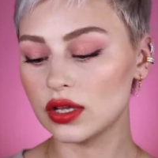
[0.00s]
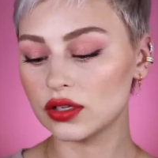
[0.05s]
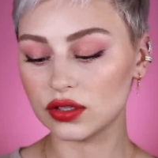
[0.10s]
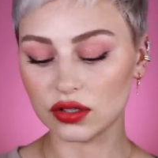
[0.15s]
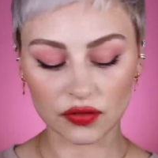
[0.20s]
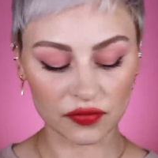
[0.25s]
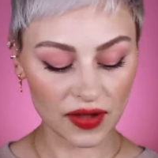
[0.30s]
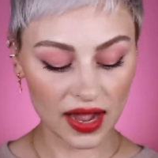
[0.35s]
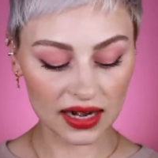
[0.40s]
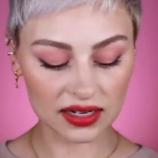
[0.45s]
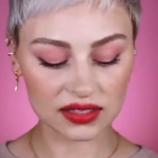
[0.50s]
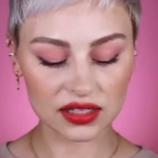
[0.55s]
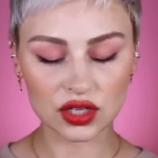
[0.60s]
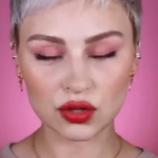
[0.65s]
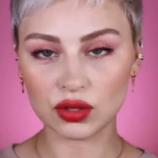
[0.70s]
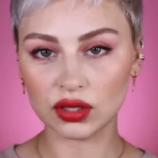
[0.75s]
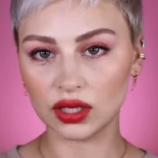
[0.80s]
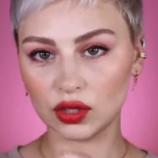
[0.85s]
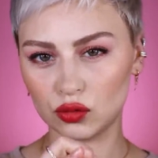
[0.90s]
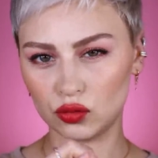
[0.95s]
So the fact that
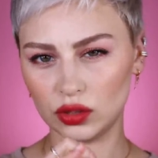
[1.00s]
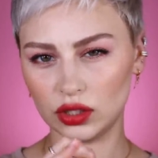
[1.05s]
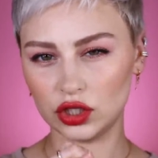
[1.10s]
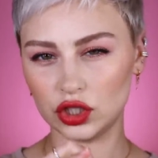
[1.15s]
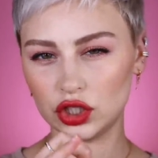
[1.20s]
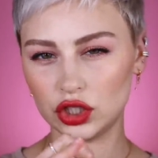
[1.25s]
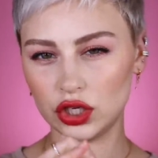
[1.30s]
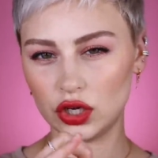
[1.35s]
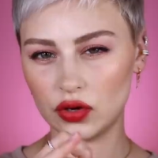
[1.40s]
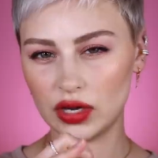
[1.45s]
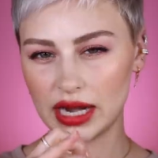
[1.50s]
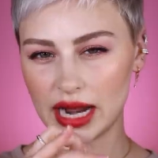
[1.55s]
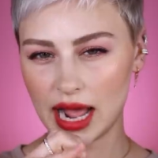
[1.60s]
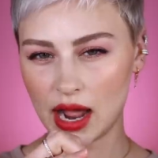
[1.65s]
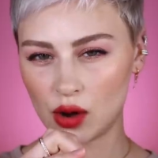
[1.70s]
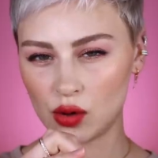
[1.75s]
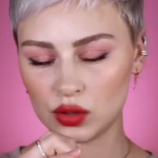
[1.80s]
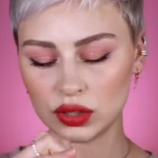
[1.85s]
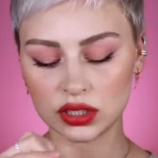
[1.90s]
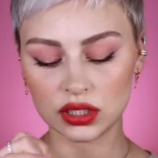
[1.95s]
you can like really sheer it
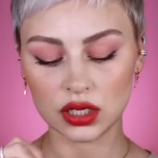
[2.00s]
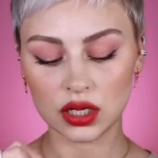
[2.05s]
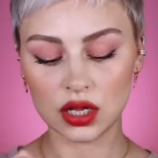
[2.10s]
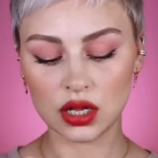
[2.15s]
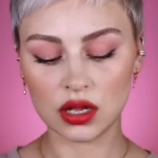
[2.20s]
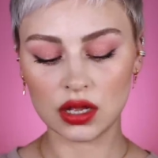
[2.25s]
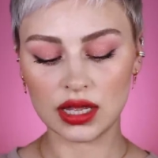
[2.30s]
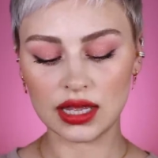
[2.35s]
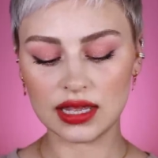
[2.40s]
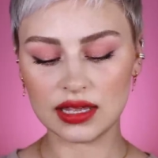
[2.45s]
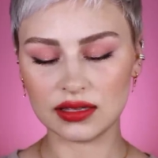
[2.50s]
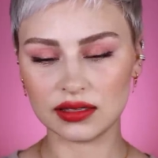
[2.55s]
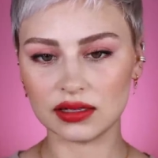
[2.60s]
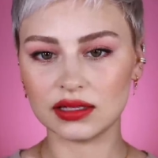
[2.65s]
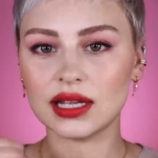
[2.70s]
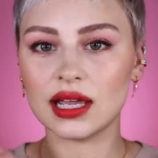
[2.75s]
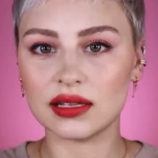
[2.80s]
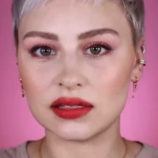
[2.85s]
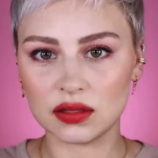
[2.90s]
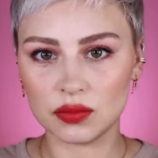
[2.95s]
out is a
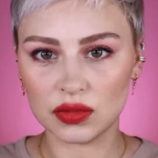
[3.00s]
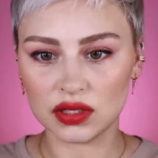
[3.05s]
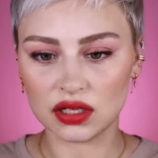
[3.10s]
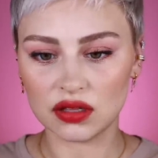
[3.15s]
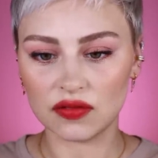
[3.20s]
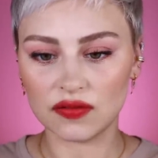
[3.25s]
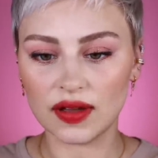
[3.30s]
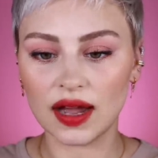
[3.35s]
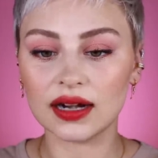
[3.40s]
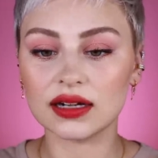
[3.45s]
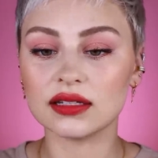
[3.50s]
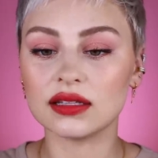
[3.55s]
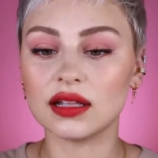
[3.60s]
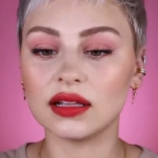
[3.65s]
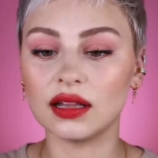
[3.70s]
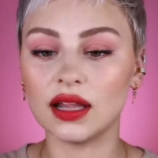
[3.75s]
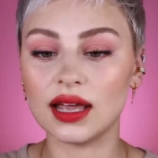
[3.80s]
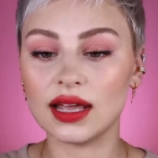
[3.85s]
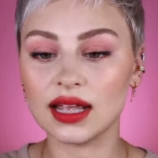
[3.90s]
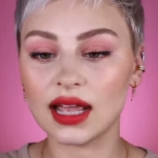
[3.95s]
testament to the fact
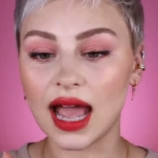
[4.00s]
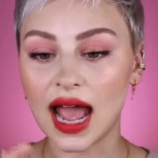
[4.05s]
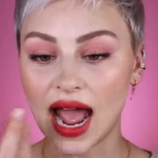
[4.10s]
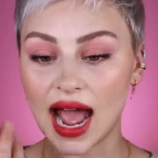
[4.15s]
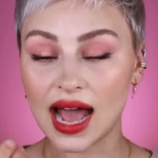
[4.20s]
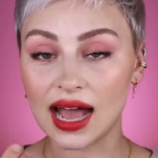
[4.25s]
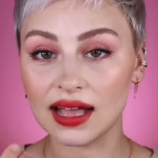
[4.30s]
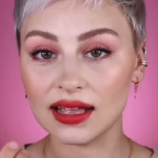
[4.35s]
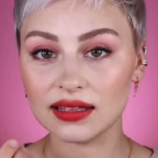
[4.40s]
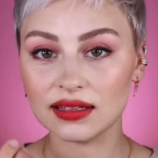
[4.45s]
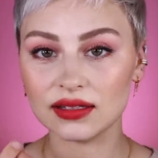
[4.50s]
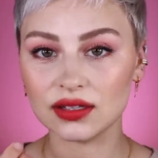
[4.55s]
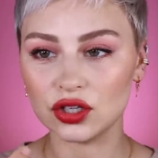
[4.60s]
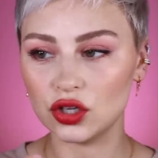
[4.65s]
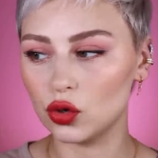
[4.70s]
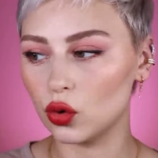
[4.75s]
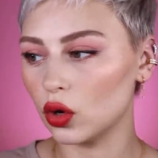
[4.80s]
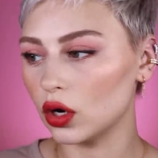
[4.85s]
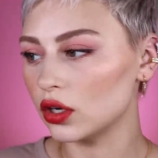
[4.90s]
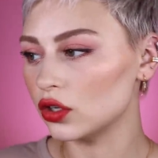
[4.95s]
that like as
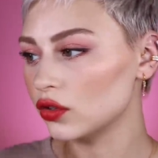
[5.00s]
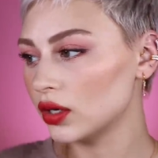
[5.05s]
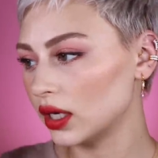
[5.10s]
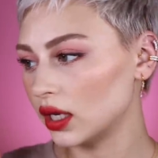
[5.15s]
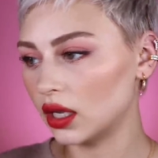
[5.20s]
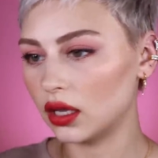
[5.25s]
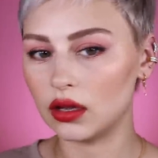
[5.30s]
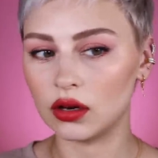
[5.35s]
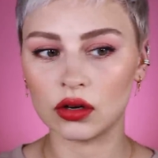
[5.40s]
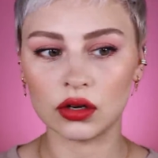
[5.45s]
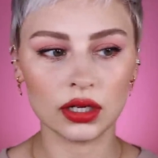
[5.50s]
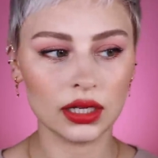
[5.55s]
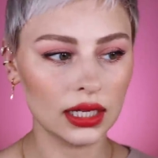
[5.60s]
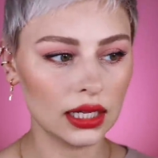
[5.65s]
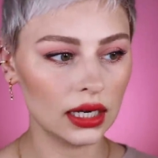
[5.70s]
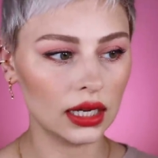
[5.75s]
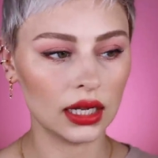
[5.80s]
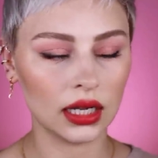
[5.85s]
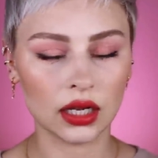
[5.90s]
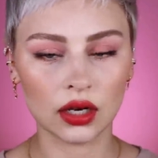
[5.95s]
you're drinking or
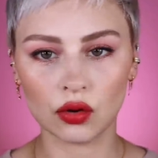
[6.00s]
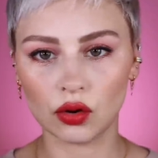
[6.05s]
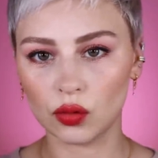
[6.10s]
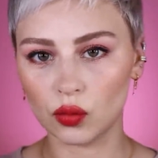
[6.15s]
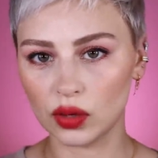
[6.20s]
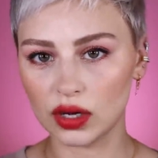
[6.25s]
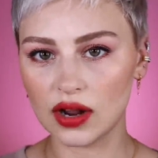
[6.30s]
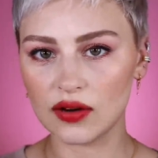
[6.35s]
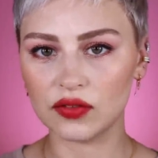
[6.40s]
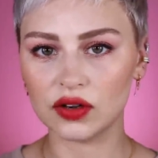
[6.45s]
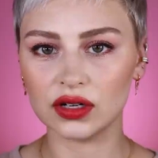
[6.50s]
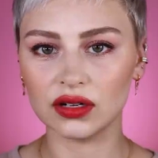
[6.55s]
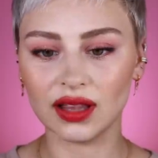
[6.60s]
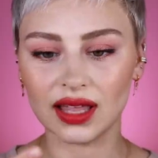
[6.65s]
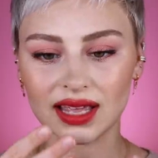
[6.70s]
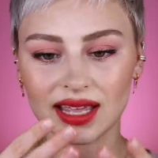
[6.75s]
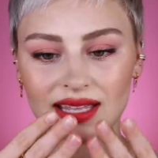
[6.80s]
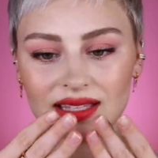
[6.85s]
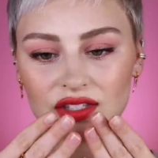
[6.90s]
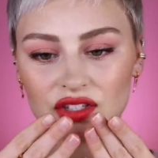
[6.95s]
eating or whatever,
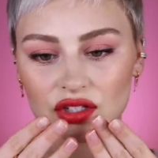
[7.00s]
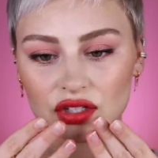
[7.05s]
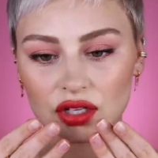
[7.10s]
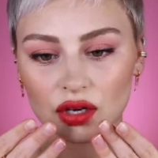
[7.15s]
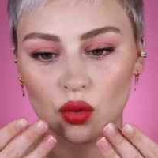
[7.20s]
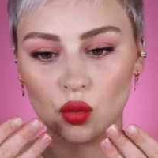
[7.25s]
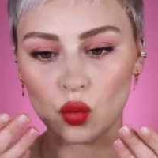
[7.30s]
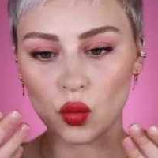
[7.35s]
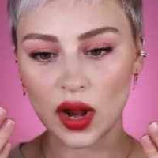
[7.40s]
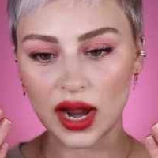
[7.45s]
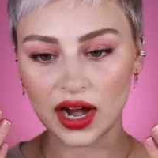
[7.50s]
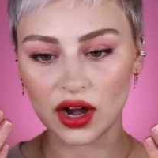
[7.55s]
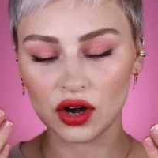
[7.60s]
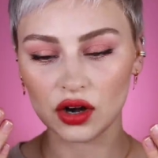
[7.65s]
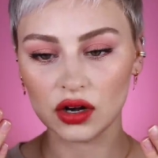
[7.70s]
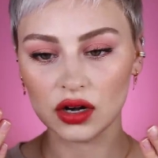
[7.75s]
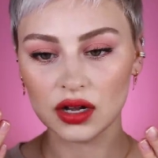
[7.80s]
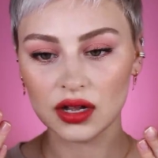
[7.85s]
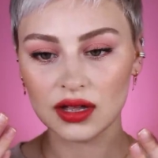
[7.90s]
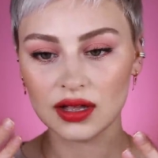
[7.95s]
like it's just gonna
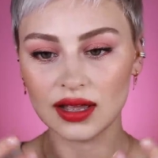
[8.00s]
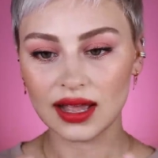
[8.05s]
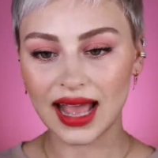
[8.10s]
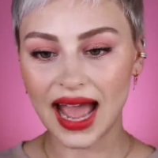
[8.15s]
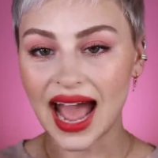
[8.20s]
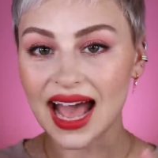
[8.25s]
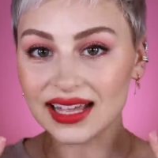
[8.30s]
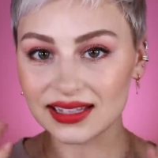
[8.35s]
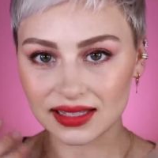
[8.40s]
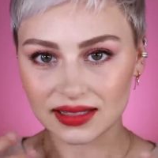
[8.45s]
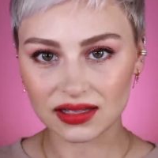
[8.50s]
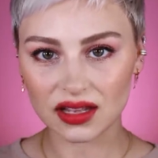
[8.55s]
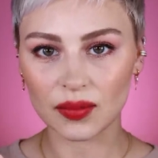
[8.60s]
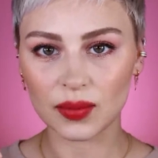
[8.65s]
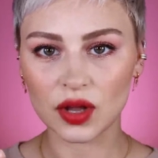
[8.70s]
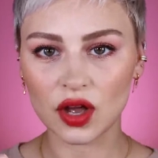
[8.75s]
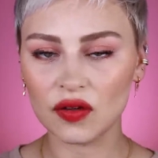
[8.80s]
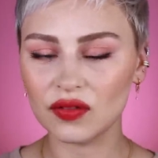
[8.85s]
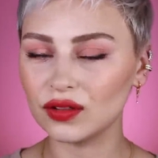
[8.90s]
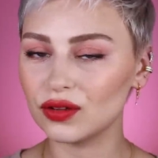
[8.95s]
wear as it's
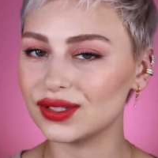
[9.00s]
coming off.